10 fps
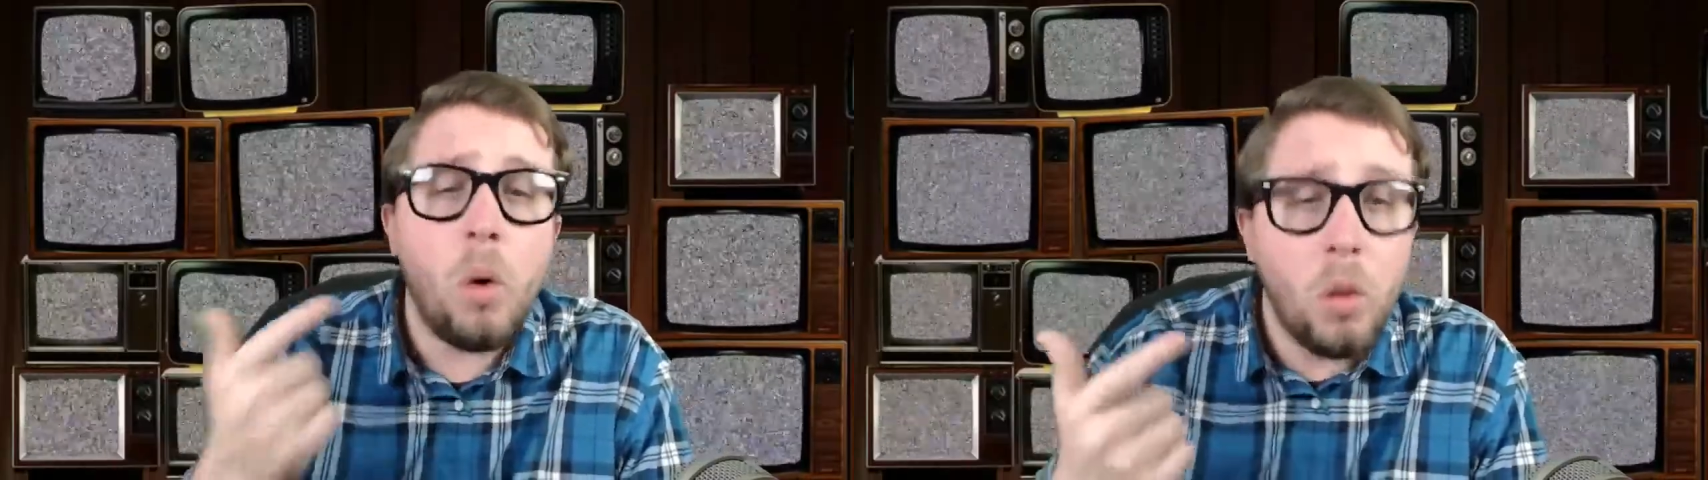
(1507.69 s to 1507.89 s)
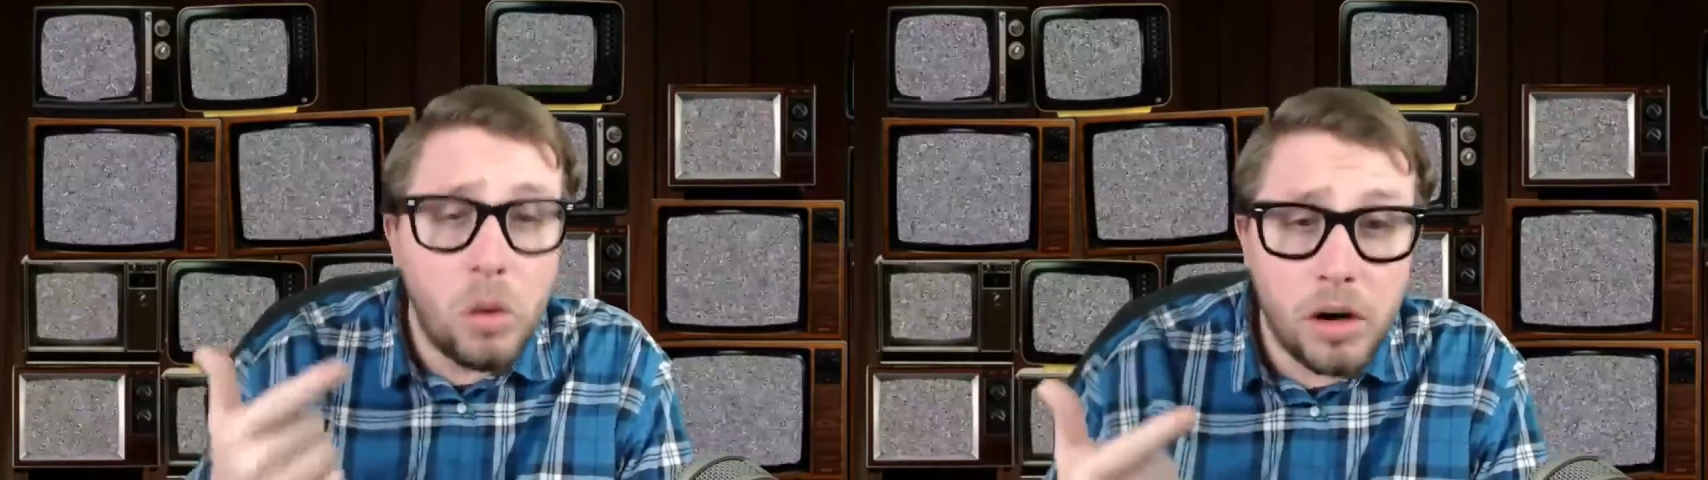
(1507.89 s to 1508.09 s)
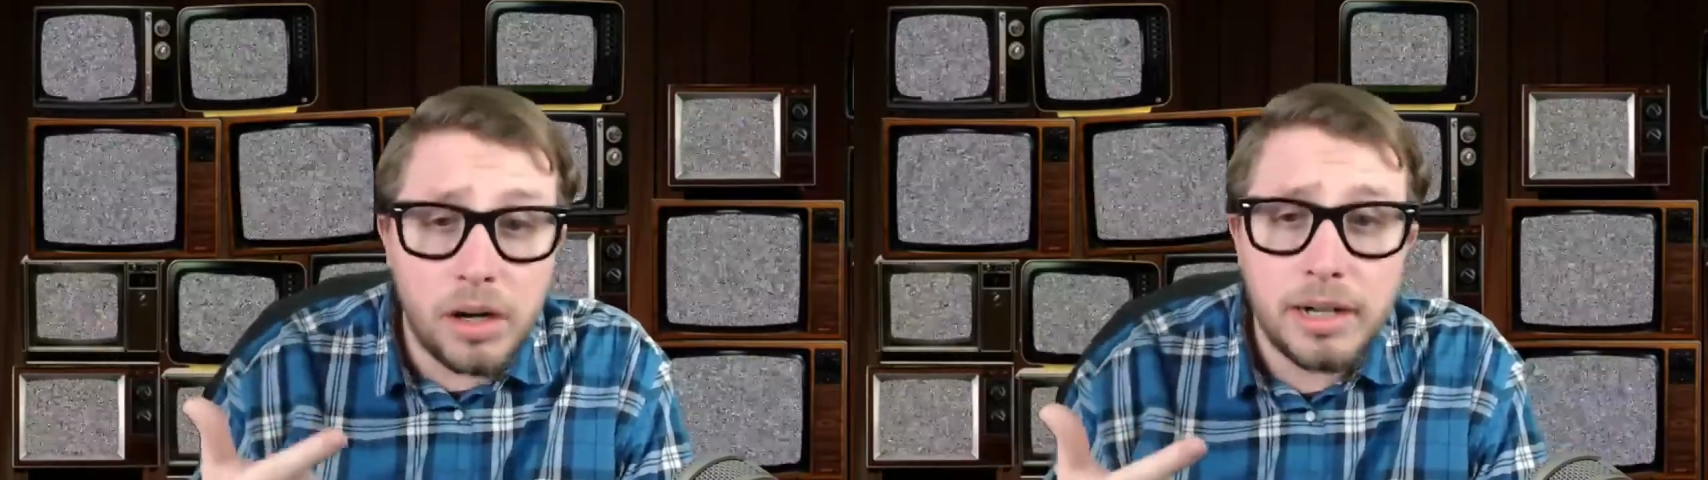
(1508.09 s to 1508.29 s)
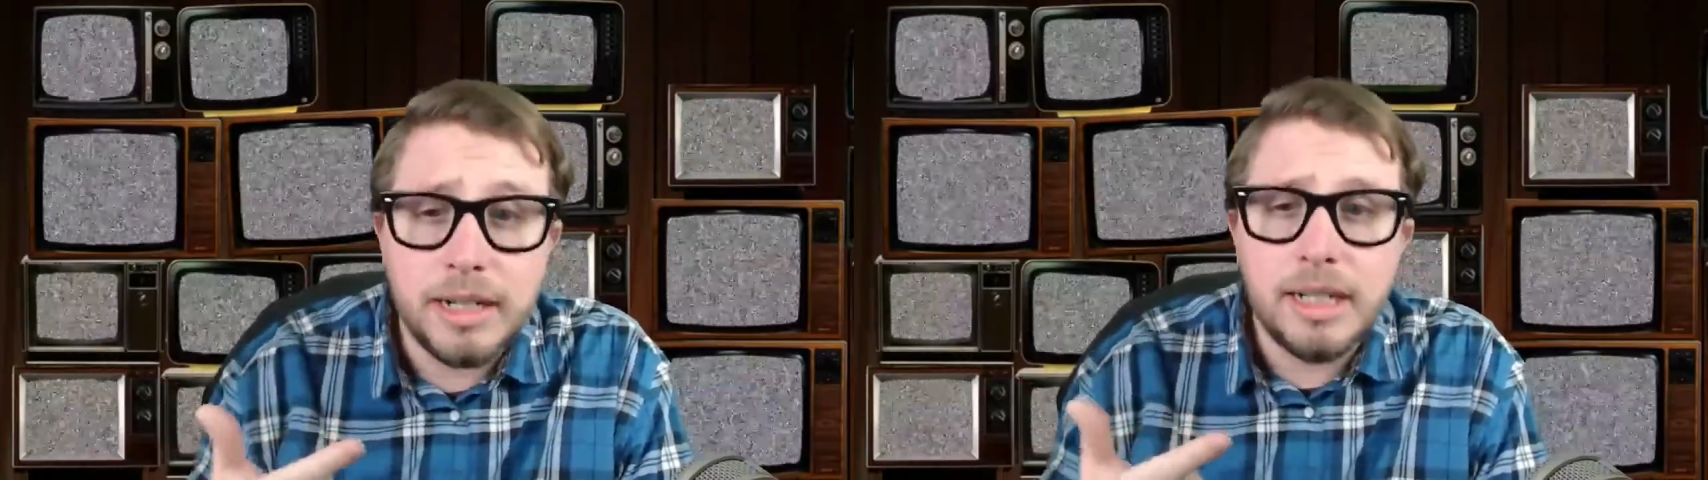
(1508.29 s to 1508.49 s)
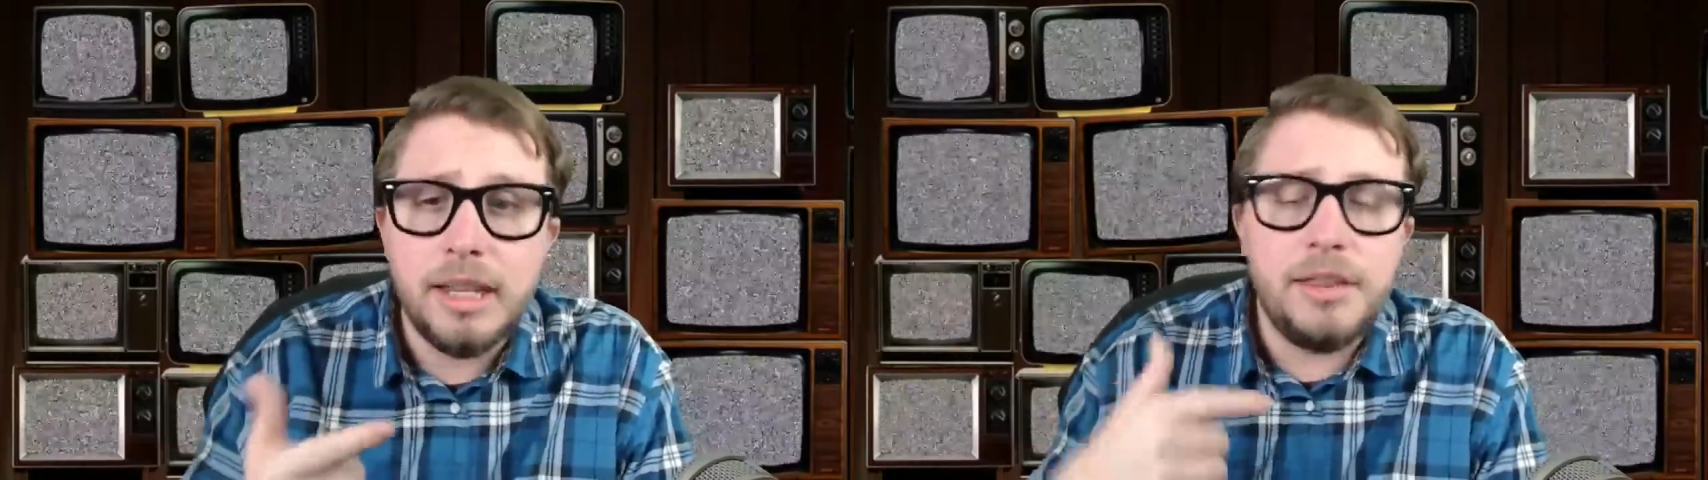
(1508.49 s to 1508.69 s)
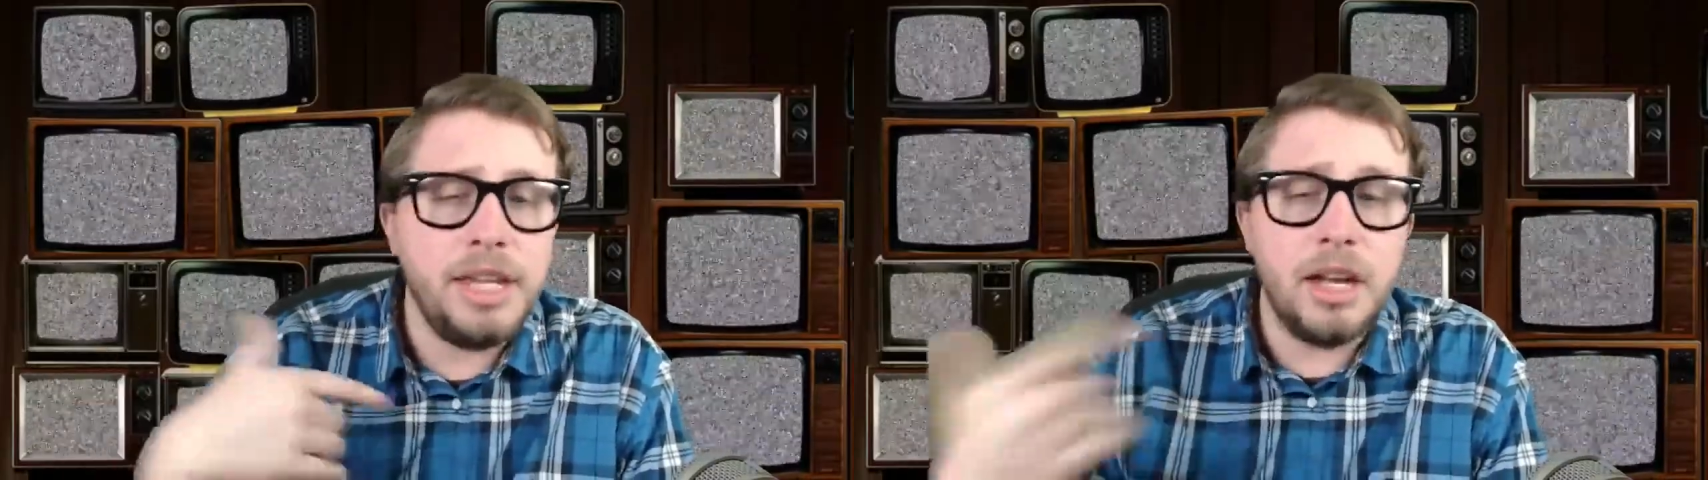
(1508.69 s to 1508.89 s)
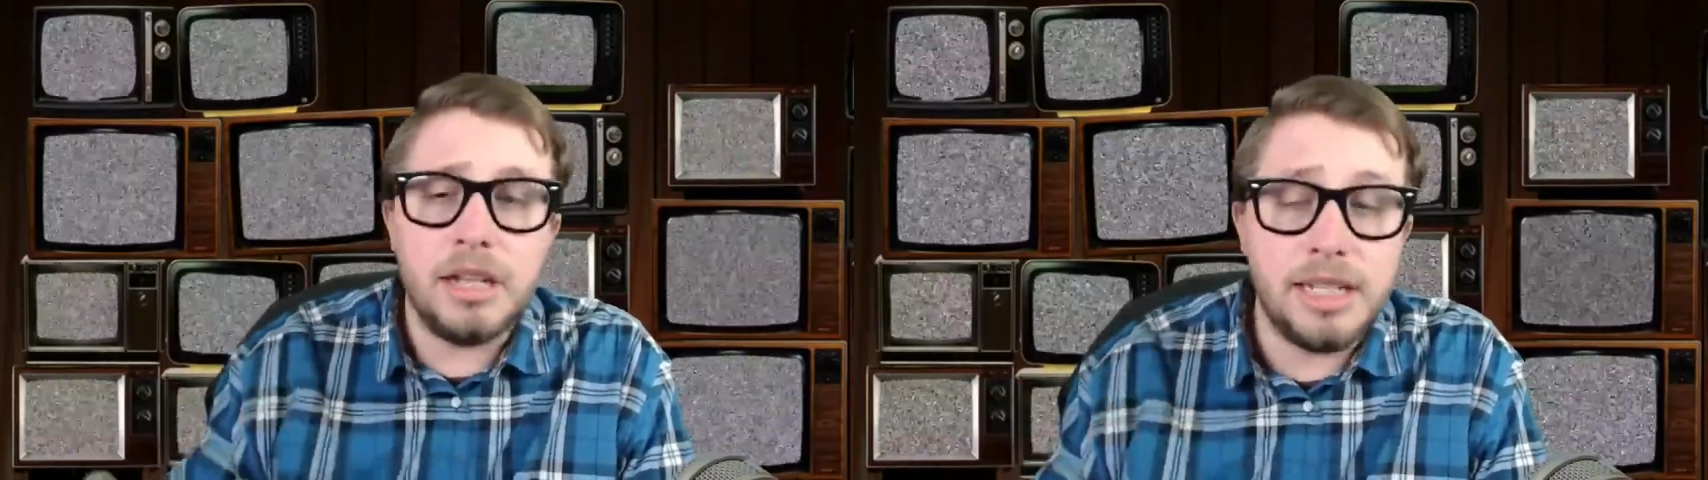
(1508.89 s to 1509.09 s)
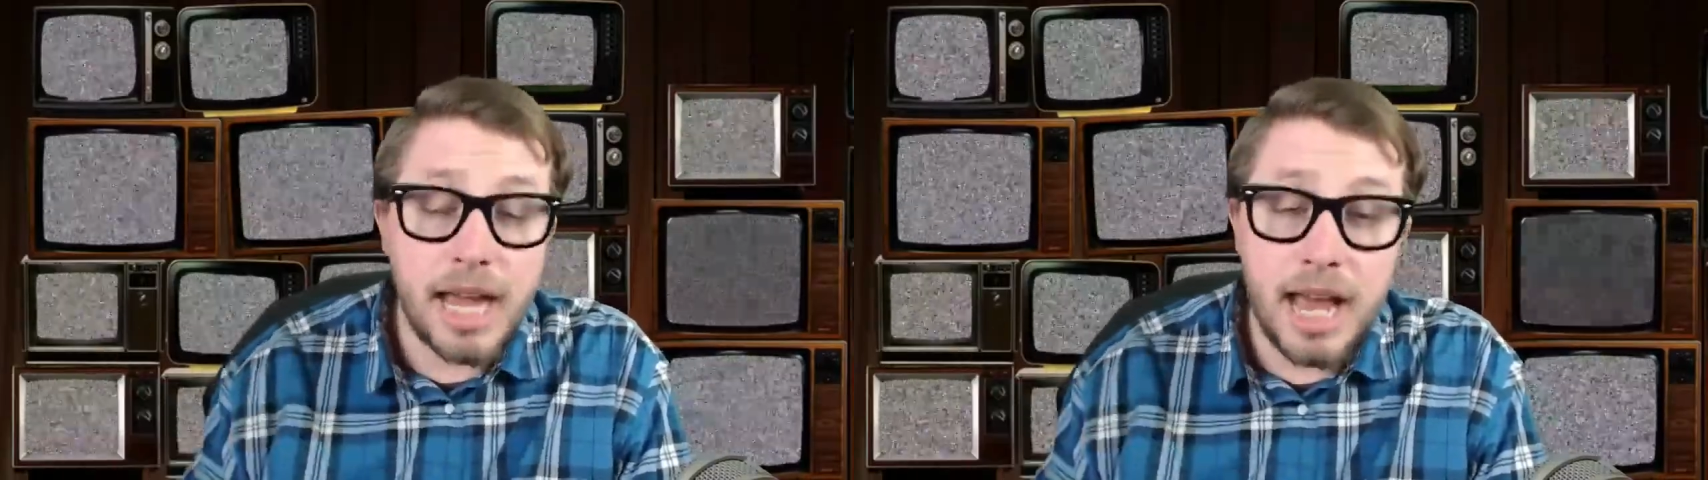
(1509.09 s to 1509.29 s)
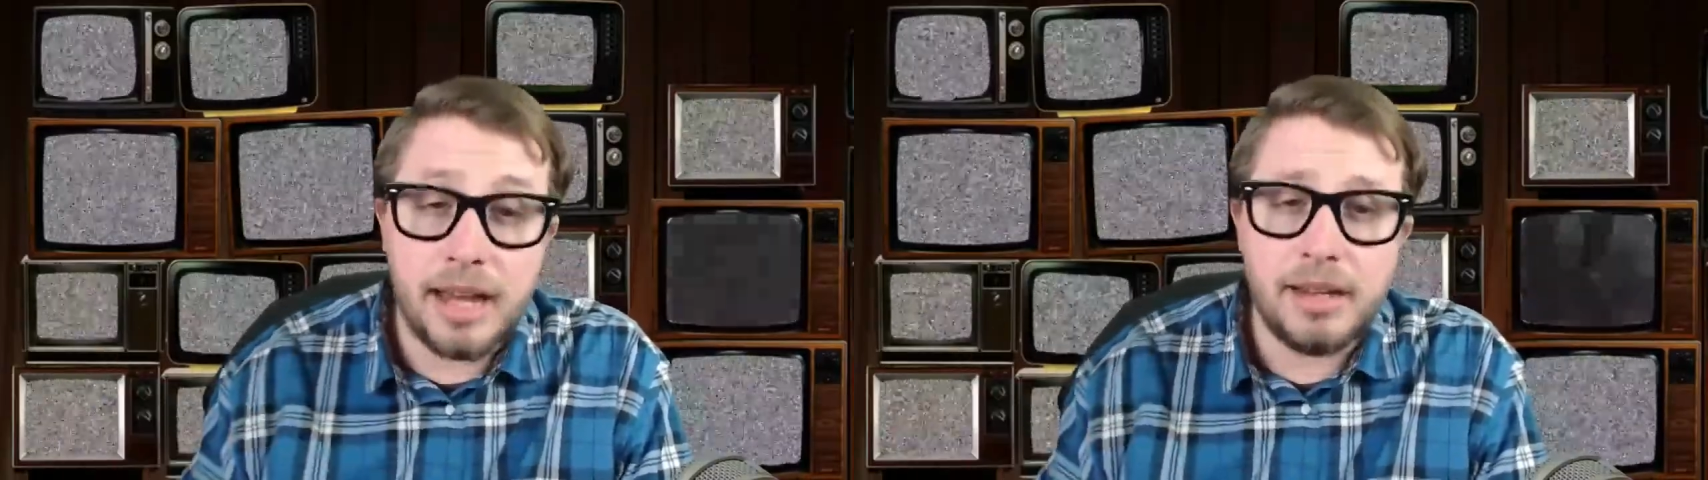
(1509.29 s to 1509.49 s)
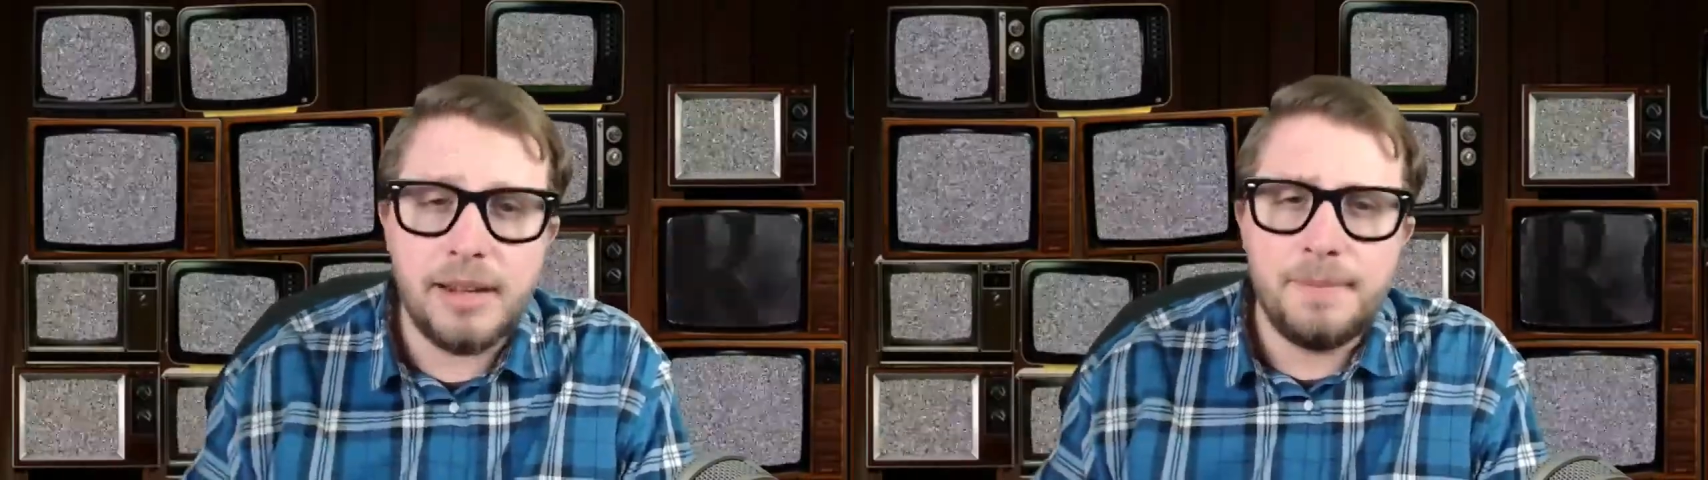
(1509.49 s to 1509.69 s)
or the undead,